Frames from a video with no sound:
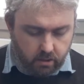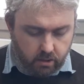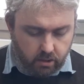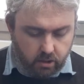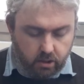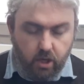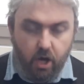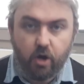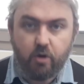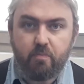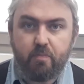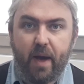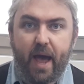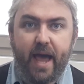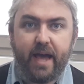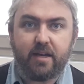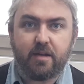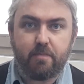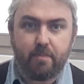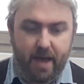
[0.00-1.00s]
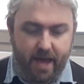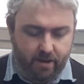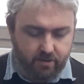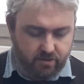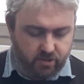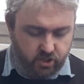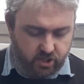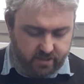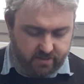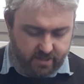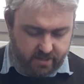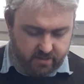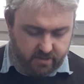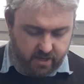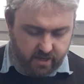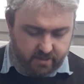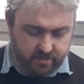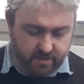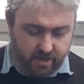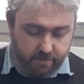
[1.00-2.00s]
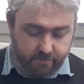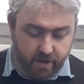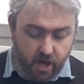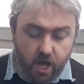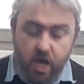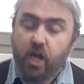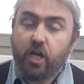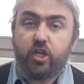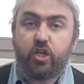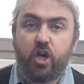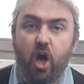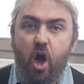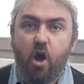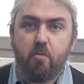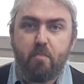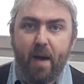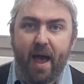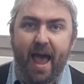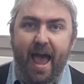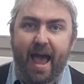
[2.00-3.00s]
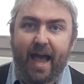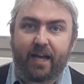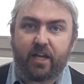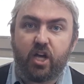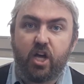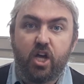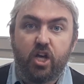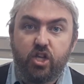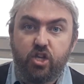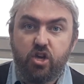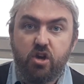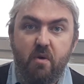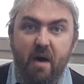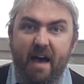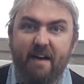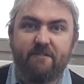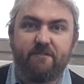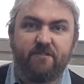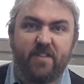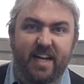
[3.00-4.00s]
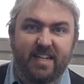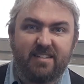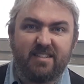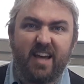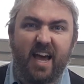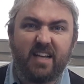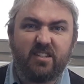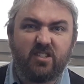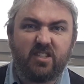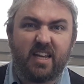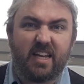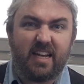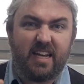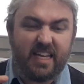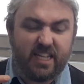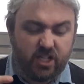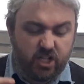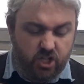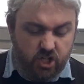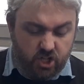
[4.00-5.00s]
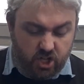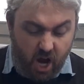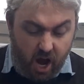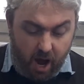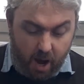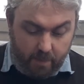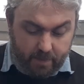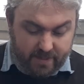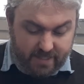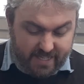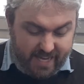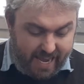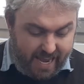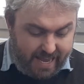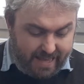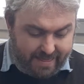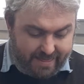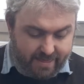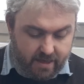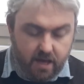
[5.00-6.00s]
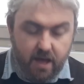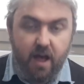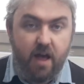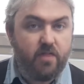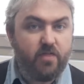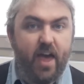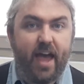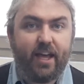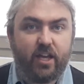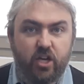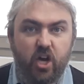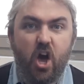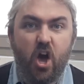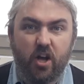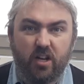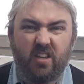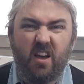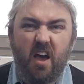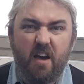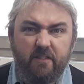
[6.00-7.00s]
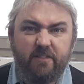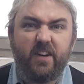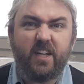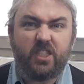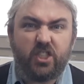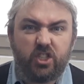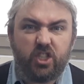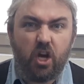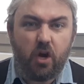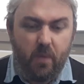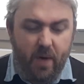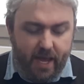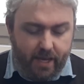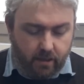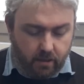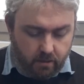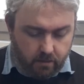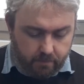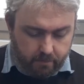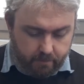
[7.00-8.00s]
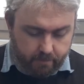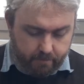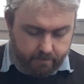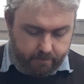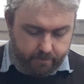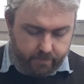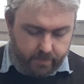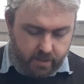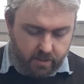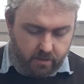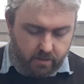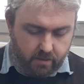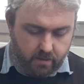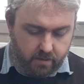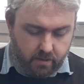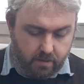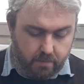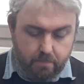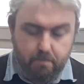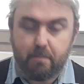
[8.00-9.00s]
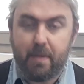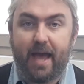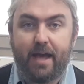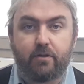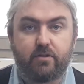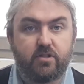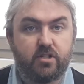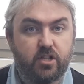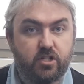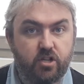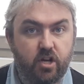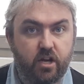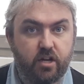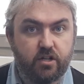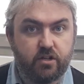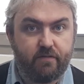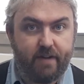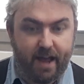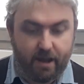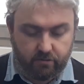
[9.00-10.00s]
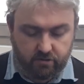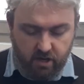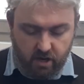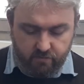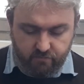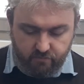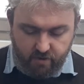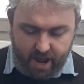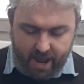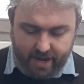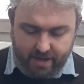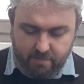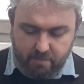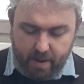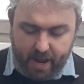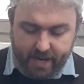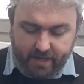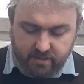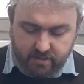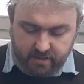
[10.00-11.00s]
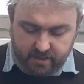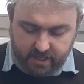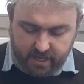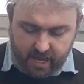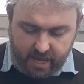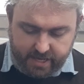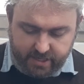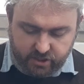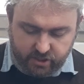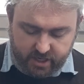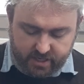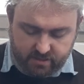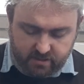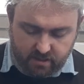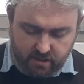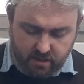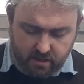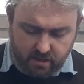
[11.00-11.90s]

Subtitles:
"Go back, Mouse," she said to herself. "Go back. You have fantastically sharp teeth. They're good for chewing." Mouse turned around and ran back to the cages.